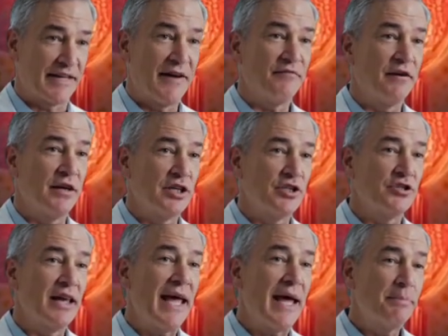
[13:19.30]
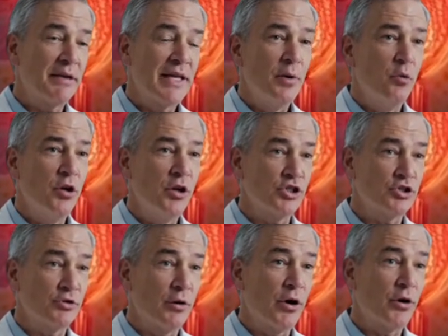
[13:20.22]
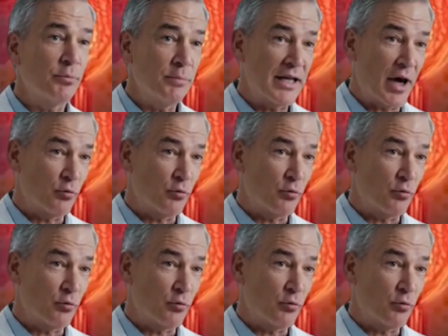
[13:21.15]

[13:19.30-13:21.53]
not coffee, not alcohol, your